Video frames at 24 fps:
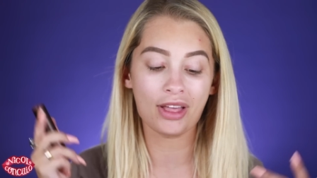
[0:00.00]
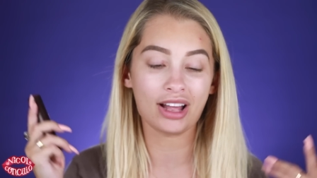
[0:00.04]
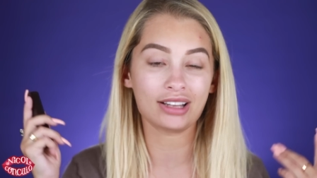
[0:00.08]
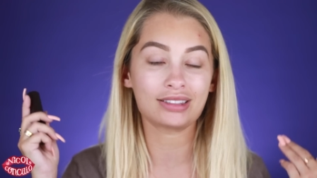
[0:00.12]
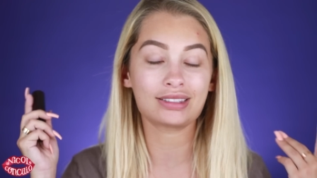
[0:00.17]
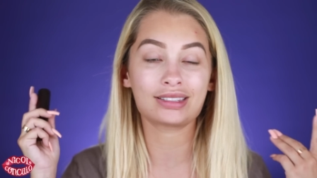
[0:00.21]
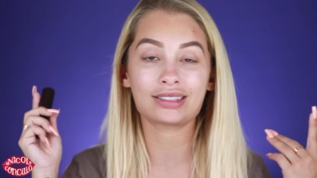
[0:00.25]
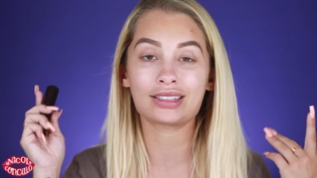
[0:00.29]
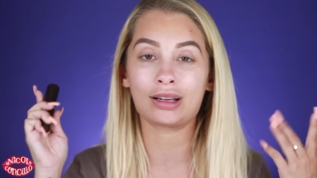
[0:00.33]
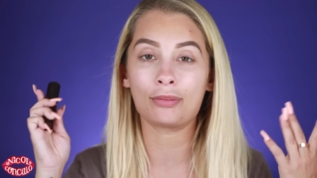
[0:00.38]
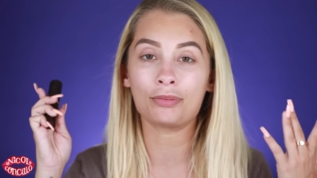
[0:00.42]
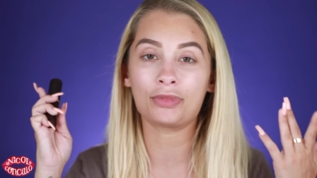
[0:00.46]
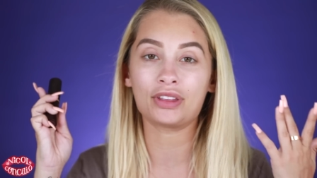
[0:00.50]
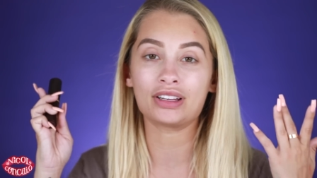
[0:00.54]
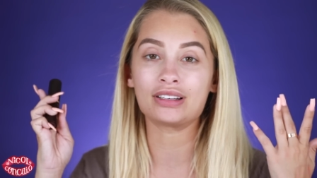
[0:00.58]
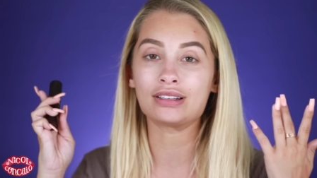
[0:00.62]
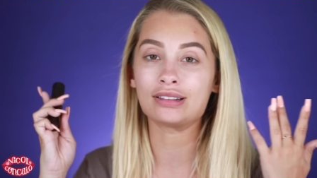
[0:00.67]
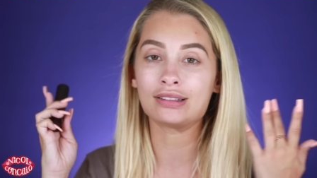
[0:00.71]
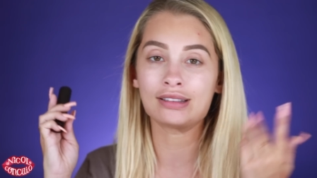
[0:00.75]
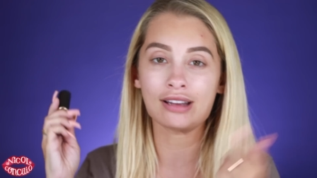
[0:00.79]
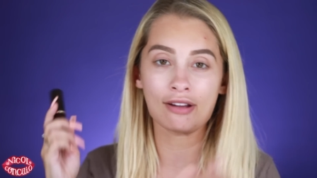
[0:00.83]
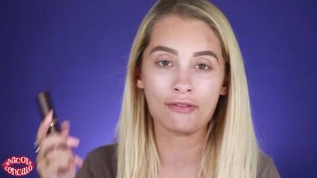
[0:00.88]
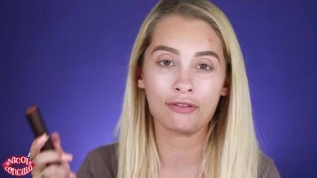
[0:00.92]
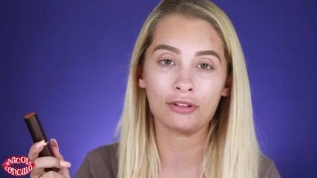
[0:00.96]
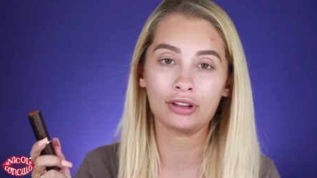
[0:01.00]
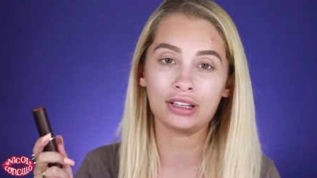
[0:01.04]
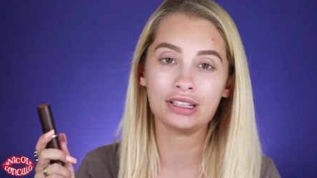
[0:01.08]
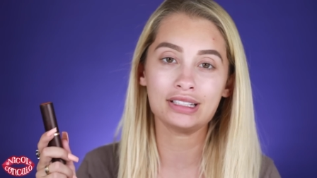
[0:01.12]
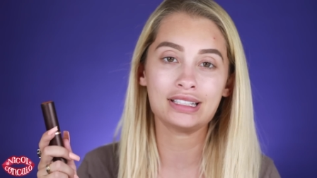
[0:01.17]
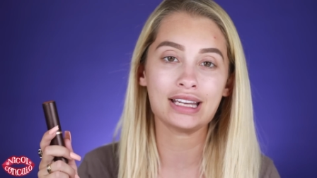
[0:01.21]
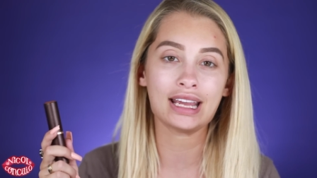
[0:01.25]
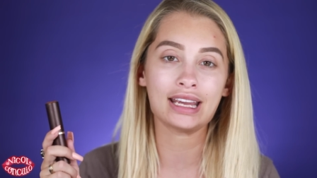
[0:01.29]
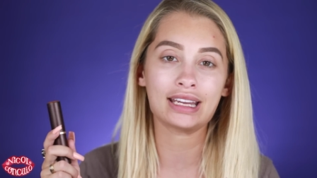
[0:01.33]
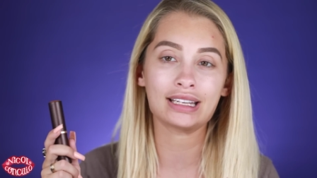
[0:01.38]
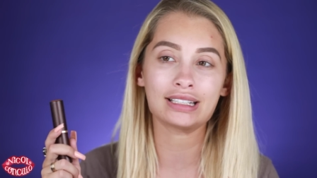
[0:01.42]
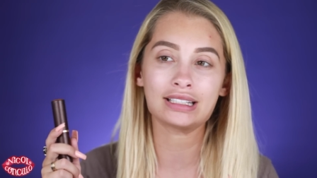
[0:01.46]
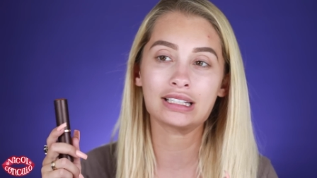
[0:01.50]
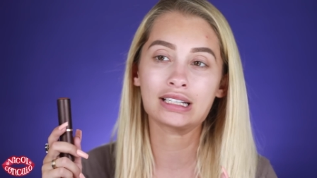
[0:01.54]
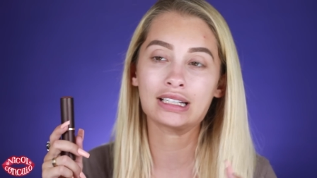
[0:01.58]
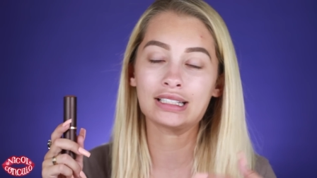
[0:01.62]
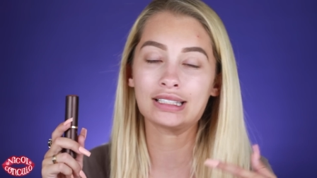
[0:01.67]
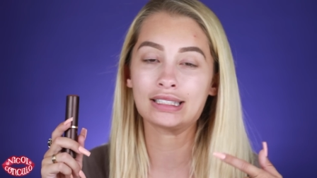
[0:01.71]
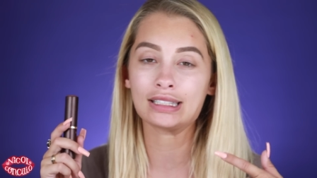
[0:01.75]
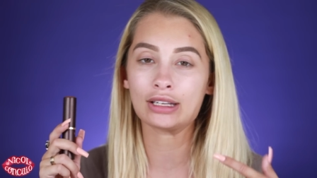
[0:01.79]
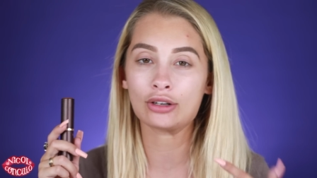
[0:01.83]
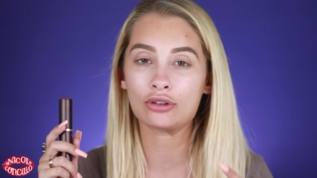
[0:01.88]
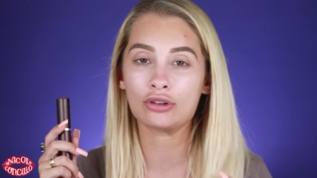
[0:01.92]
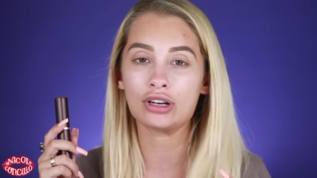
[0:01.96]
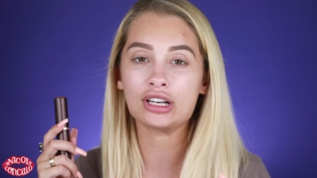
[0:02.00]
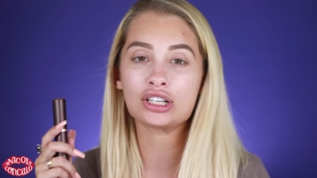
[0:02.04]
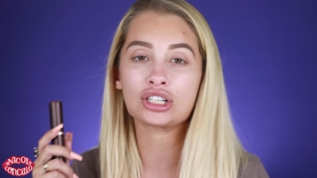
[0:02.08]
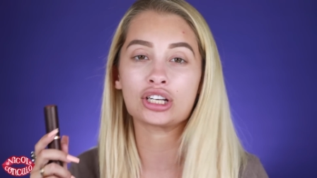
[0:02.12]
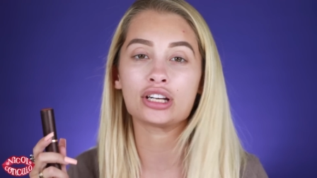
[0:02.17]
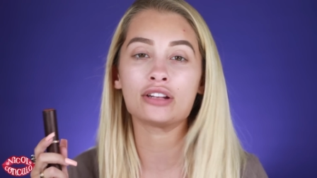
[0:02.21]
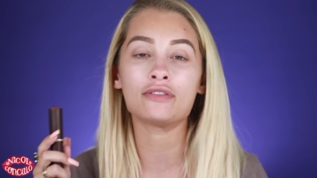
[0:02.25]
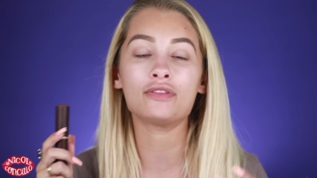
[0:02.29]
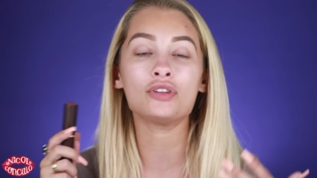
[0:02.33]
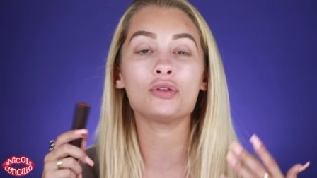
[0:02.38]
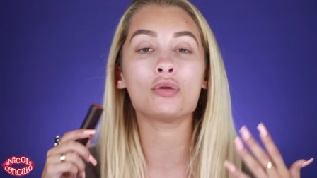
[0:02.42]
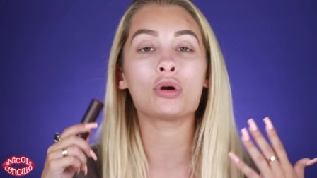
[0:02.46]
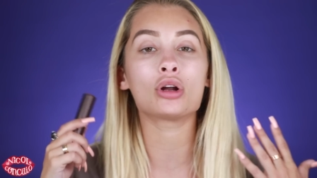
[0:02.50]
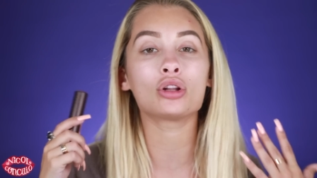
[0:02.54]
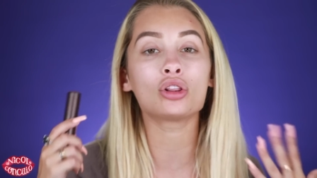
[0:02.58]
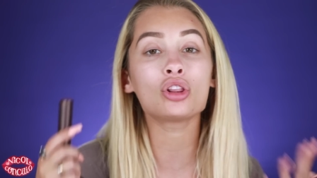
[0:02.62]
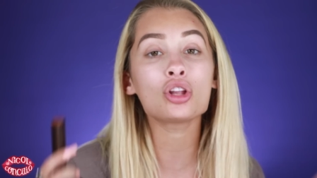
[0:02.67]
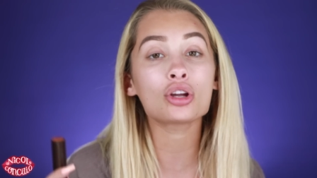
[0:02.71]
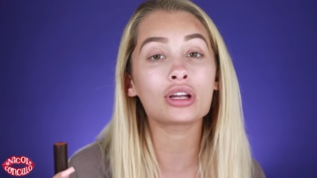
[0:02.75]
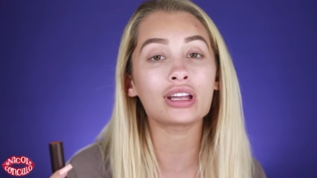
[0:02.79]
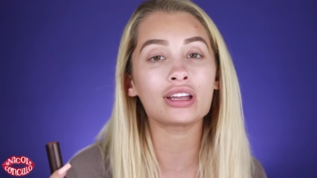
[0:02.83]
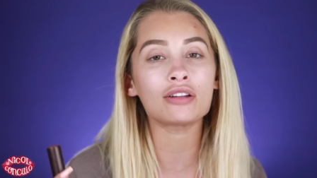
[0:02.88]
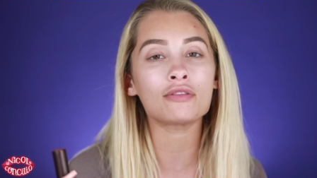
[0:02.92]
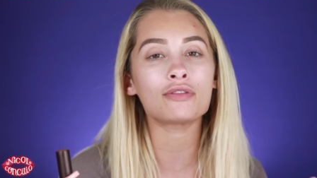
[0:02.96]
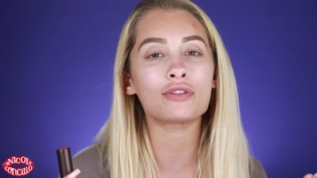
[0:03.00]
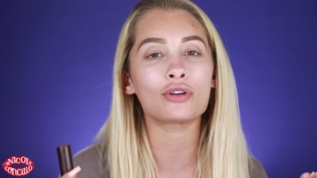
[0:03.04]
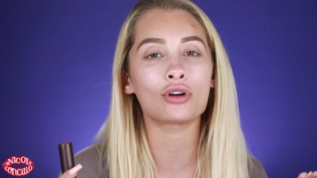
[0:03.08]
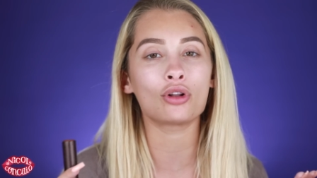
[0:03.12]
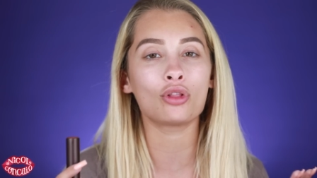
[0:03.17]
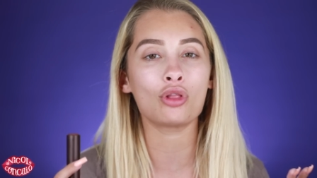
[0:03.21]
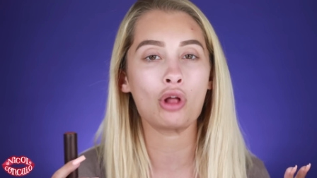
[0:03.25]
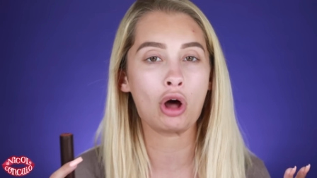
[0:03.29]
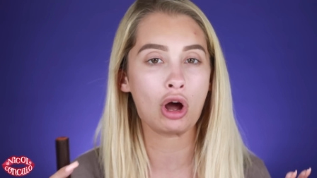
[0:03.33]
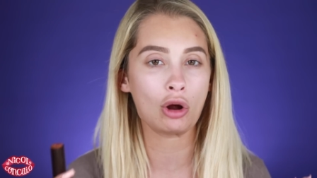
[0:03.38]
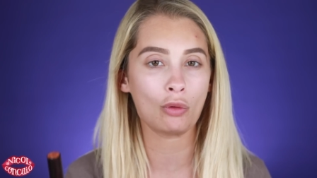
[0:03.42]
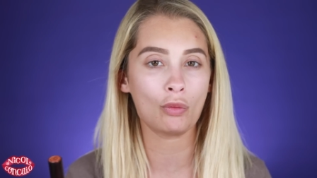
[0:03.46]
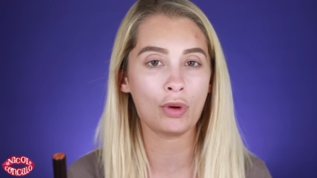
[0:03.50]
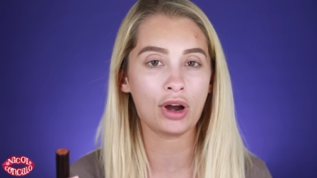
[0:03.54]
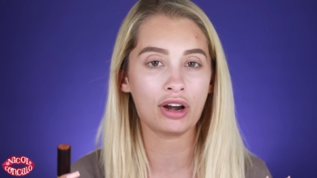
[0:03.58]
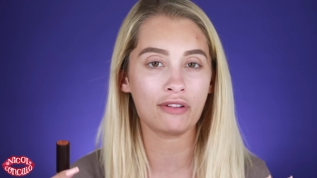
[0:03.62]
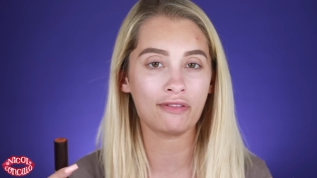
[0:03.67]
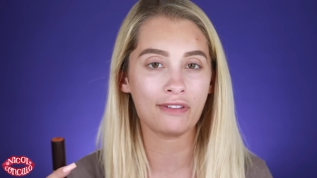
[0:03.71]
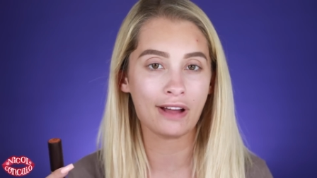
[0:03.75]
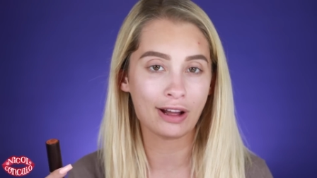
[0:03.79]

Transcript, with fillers: That's something to definitely take into consideration if you are looking for a long wear